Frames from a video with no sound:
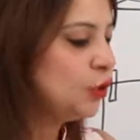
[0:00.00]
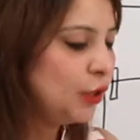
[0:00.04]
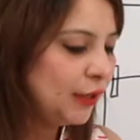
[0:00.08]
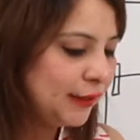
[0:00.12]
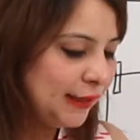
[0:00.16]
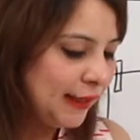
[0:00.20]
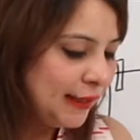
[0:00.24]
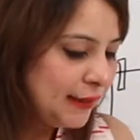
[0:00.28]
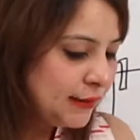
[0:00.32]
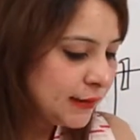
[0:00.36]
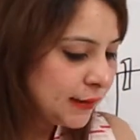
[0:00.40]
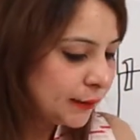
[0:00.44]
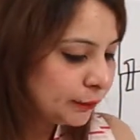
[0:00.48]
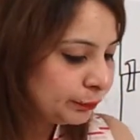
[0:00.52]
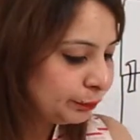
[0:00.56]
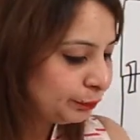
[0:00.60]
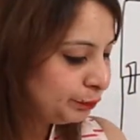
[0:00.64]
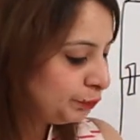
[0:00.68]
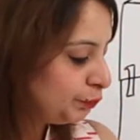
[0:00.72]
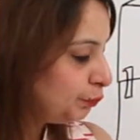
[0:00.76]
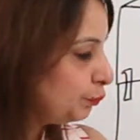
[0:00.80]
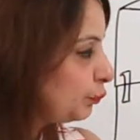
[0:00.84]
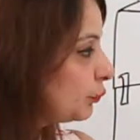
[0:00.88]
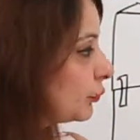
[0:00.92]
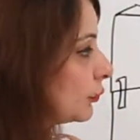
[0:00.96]
on it.
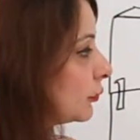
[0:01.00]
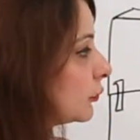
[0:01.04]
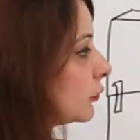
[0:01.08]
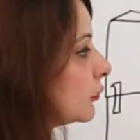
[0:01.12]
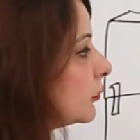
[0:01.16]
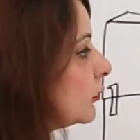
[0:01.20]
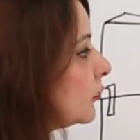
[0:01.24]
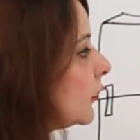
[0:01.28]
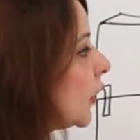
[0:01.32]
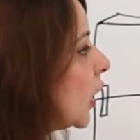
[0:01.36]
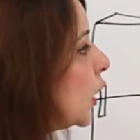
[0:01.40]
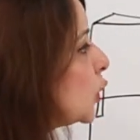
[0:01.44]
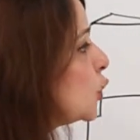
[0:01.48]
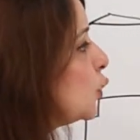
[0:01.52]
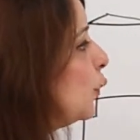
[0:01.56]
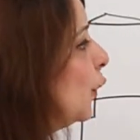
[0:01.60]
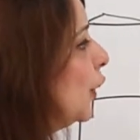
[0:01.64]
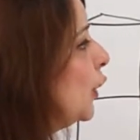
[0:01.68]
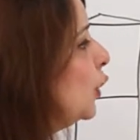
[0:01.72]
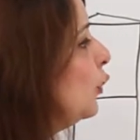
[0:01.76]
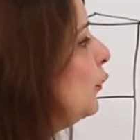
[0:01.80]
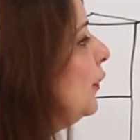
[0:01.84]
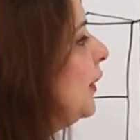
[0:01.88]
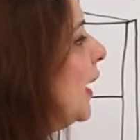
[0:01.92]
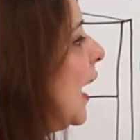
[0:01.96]
So
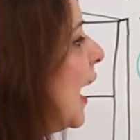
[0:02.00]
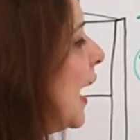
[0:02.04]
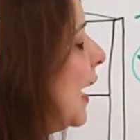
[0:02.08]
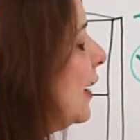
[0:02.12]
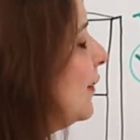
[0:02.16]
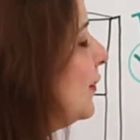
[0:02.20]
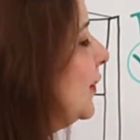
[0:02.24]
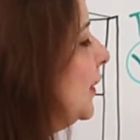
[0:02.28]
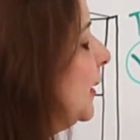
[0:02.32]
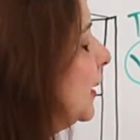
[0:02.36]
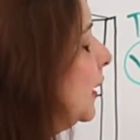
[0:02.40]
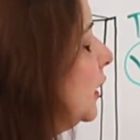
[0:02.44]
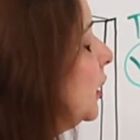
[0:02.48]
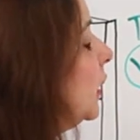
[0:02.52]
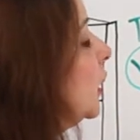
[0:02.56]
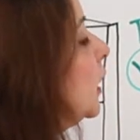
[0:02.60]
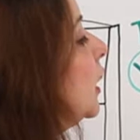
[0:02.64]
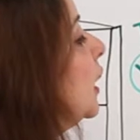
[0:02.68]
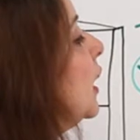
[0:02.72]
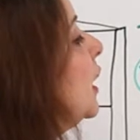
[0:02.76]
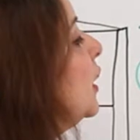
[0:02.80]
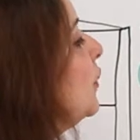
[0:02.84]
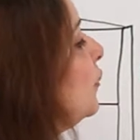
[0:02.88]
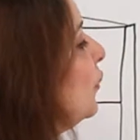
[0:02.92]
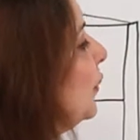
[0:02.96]
what do we have here?
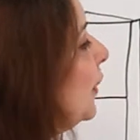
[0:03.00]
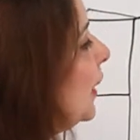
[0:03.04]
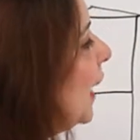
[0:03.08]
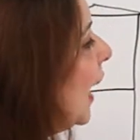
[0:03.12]
We